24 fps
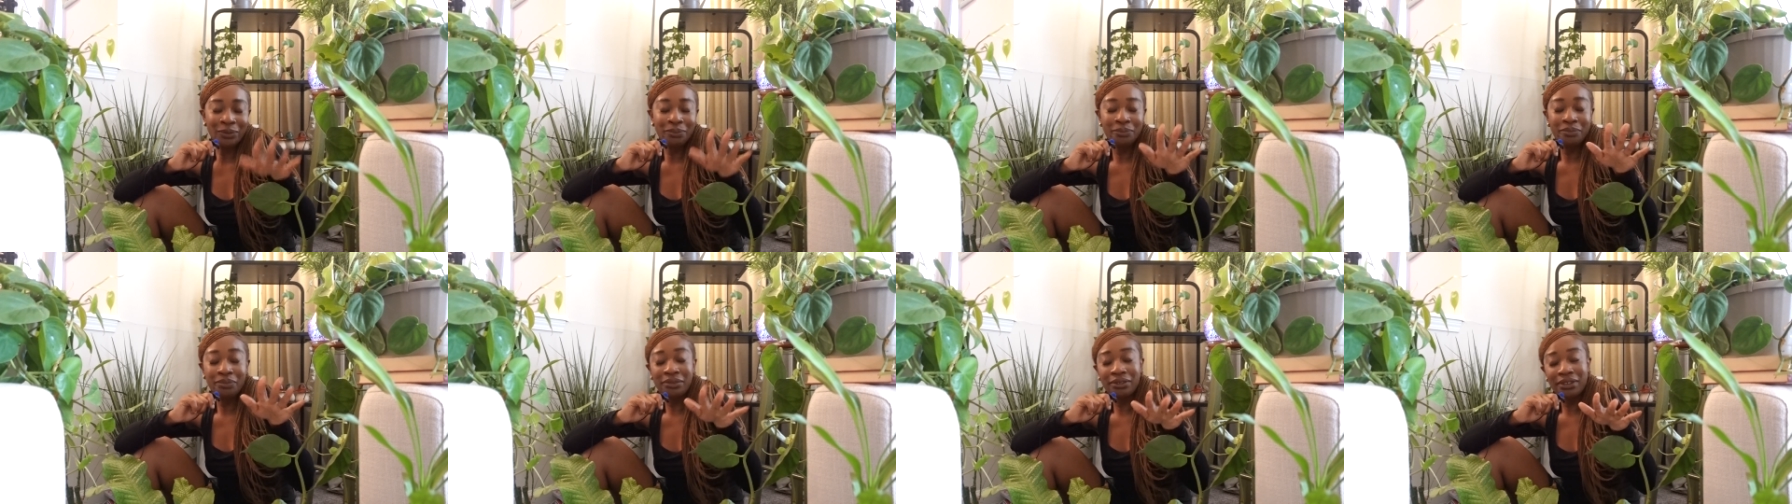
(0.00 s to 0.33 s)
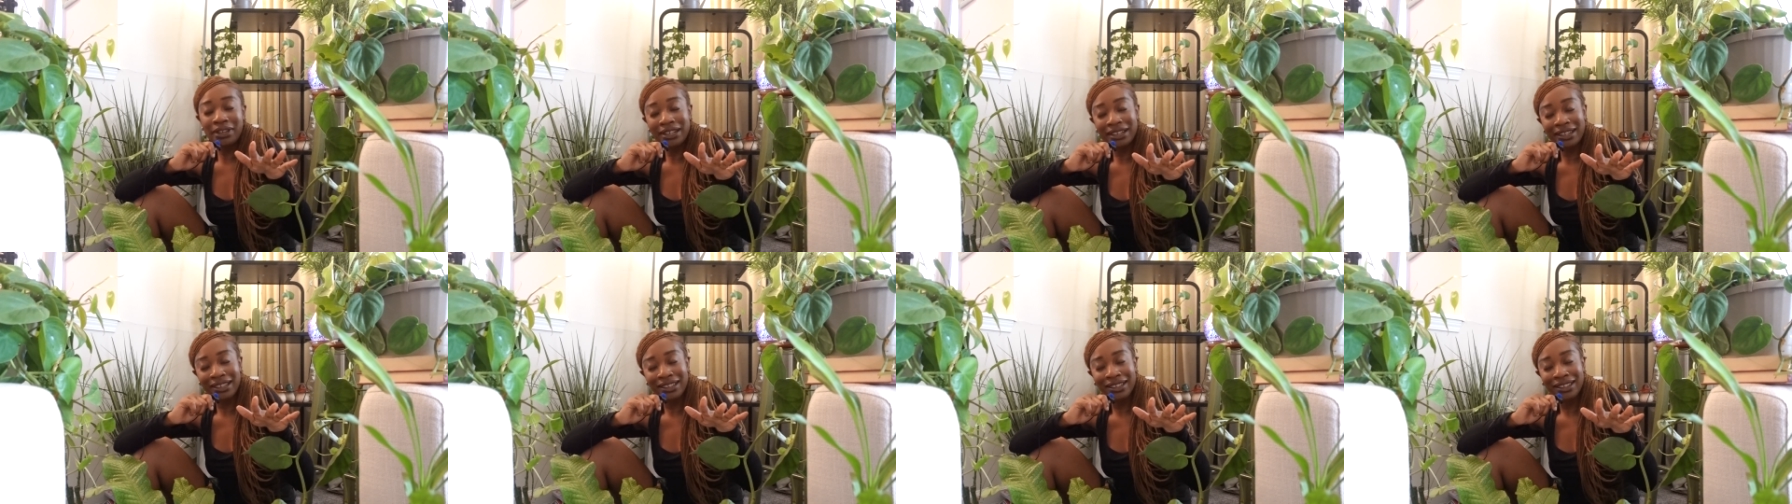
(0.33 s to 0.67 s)

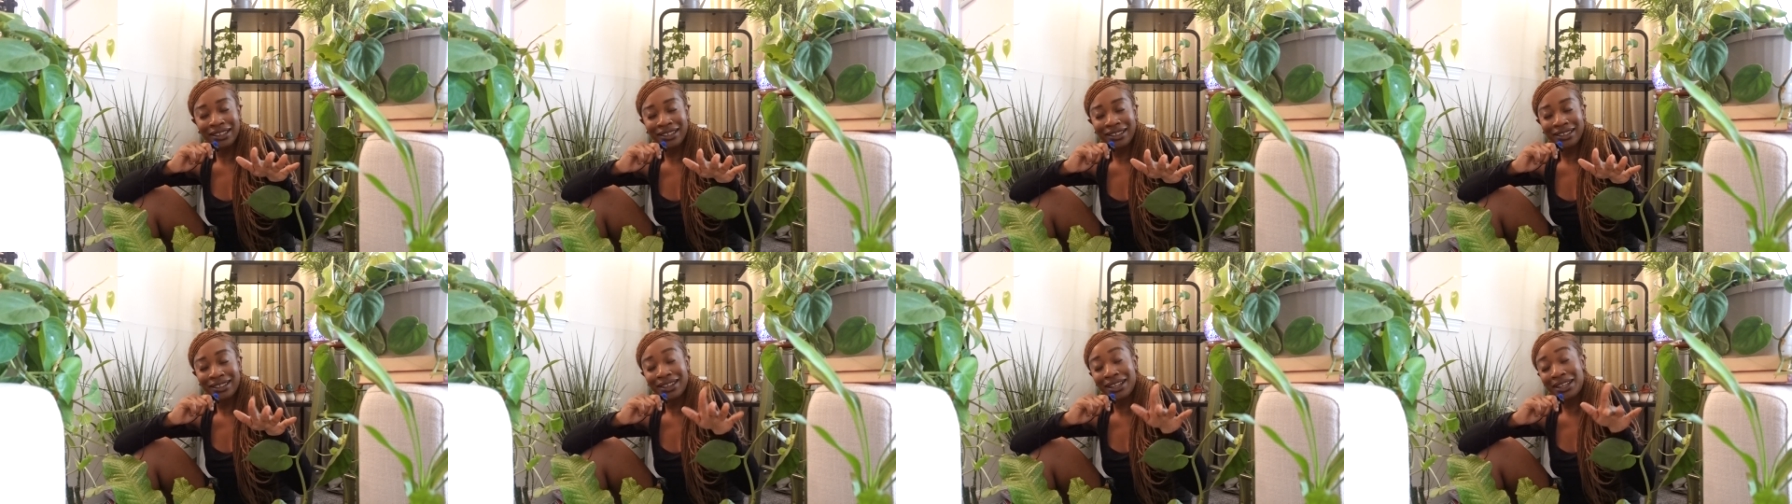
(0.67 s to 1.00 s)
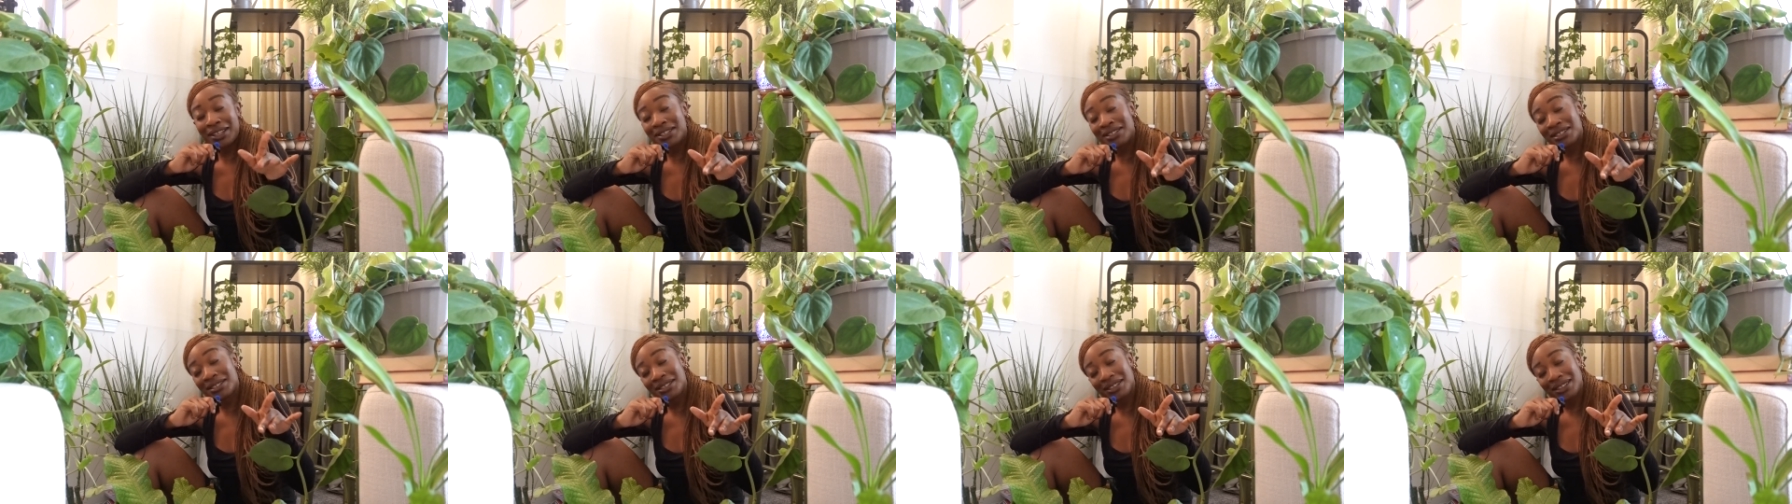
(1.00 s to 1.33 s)
Pretty
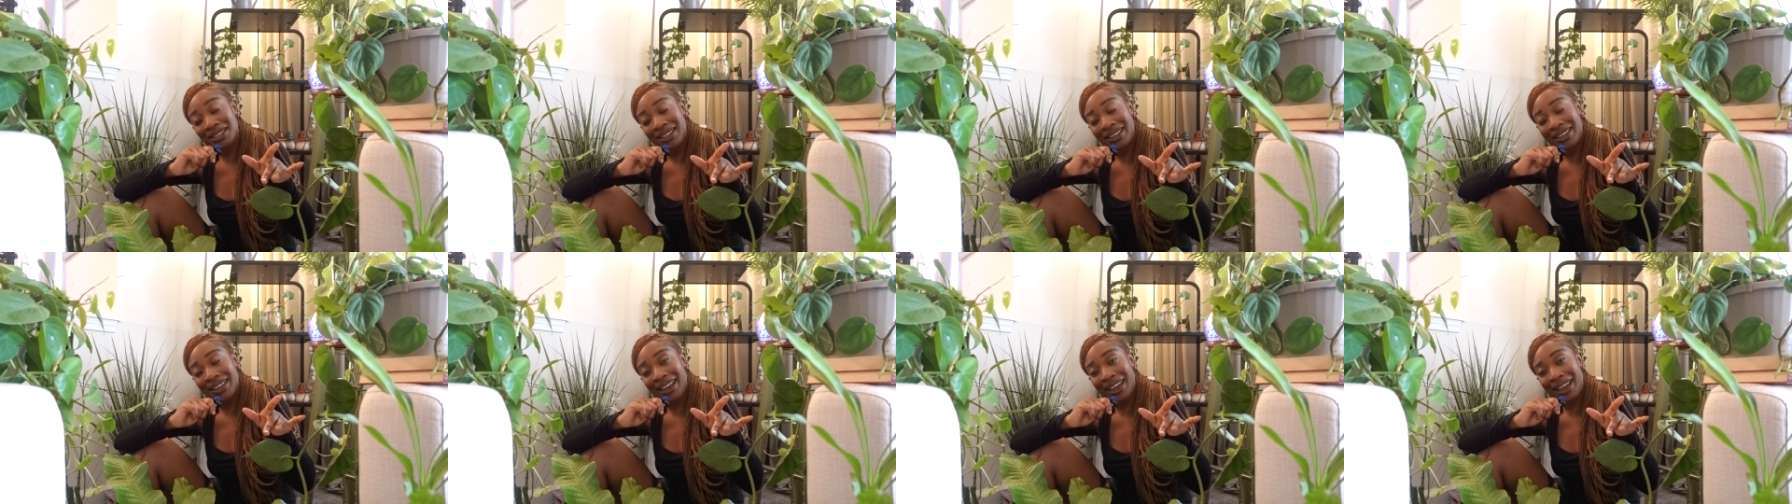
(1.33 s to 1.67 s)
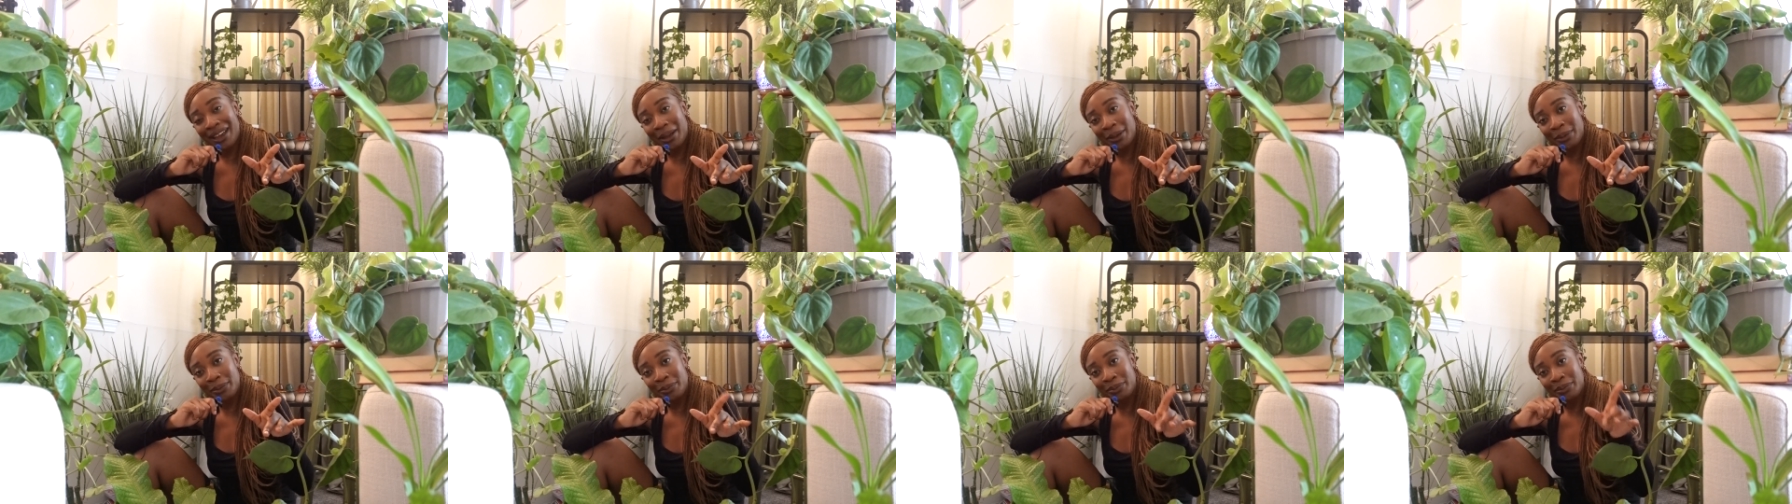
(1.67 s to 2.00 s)
nice to look
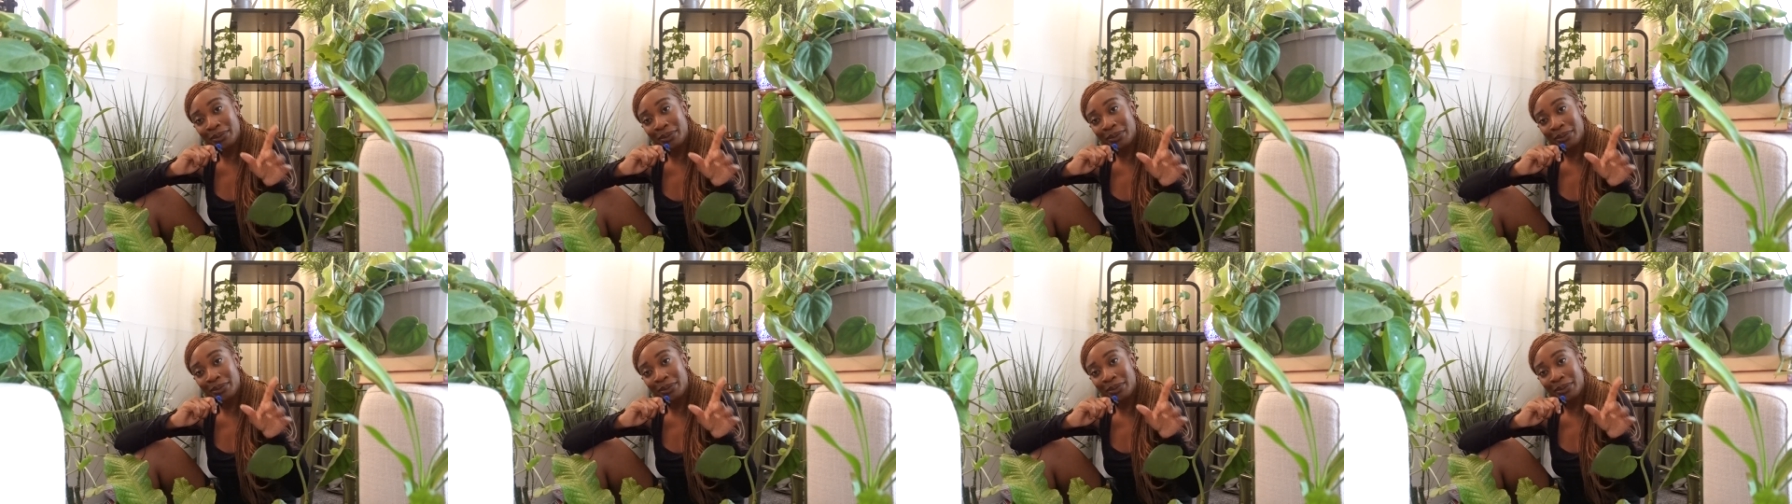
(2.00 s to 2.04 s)
at,